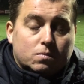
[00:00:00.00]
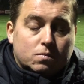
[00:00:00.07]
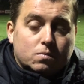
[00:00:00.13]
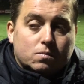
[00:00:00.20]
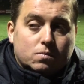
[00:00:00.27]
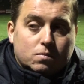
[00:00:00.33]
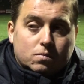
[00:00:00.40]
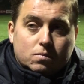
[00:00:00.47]

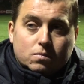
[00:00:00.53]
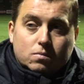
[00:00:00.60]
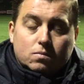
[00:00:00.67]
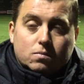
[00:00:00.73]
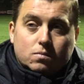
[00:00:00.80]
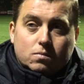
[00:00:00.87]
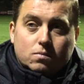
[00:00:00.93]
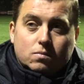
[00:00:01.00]

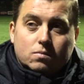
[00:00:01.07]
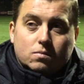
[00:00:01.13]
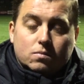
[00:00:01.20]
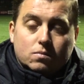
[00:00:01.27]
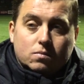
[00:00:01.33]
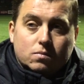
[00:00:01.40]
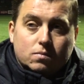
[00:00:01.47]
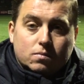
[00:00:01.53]

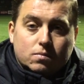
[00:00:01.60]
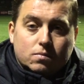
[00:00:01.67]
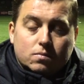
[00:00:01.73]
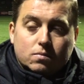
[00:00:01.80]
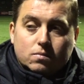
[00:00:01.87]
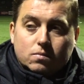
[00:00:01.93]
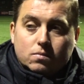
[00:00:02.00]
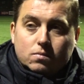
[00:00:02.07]

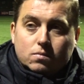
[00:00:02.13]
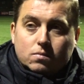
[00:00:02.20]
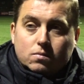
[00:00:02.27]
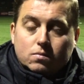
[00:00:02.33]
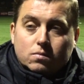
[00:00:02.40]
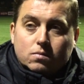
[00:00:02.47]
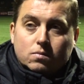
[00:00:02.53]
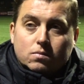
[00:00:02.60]

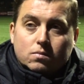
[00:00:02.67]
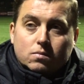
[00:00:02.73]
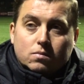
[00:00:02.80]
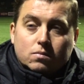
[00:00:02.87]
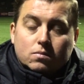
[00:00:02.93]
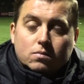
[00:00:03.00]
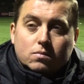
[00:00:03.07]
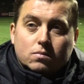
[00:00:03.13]

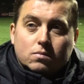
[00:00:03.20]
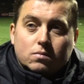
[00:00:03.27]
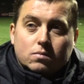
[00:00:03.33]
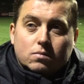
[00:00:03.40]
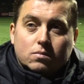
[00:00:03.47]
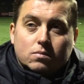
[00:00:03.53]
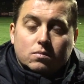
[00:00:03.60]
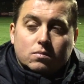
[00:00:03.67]

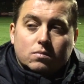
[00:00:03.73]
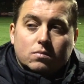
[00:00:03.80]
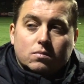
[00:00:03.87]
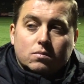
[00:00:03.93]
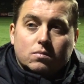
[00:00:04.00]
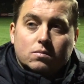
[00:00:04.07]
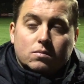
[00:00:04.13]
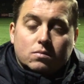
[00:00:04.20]

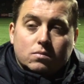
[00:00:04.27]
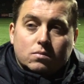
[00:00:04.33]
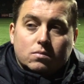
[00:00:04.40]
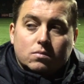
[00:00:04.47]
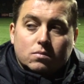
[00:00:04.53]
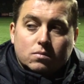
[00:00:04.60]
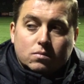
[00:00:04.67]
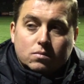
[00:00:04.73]

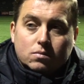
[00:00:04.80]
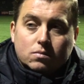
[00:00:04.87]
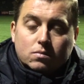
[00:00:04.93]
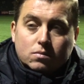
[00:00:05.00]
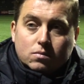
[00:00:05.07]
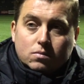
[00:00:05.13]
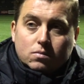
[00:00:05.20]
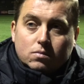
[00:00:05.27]

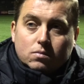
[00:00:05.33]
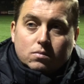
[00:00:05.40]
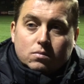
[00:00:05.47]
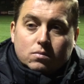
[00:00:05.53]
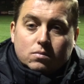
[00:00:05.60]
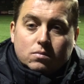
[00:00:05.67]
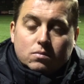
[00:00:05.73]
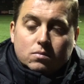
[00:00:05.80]

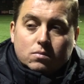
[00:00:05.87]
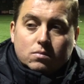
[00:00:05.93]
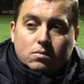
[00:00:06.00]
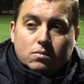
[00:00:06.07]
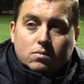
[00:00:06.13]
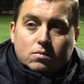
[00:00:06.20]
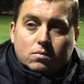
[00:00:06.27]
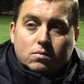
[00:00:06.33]

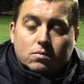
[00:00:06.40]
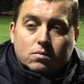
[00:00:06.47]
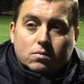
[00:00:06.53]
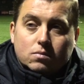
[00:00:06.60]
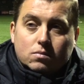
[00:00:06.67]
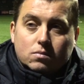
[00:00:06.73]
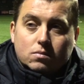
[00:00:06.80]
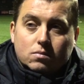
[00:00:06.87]

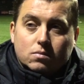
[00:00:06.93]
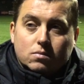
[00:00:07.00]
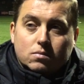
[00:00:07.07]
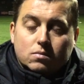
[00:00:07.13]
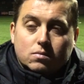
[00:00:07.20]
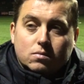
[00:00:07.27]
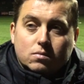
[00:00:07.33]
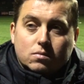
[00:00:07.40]

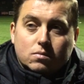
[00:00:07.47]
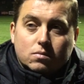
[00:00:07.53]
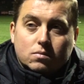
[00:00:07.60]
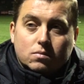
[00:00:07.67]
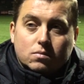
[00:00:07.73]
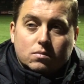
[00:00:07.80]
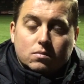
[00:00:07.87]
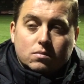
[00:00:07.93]
[no speech]